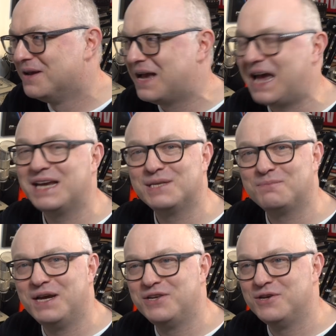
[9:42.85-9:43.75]
highest
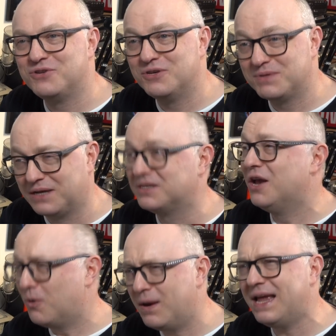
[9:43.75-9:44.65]
paid YouTube stars.
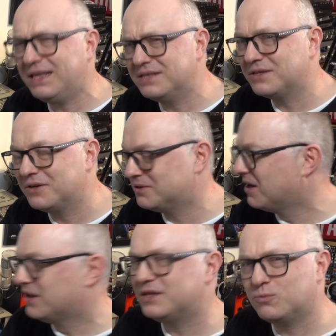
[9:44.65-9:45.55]
Well,
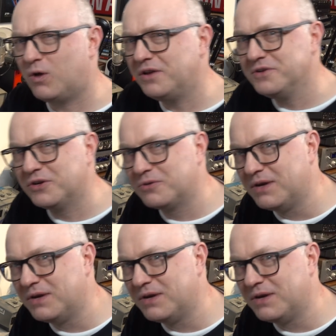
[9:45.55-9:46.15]
there's one good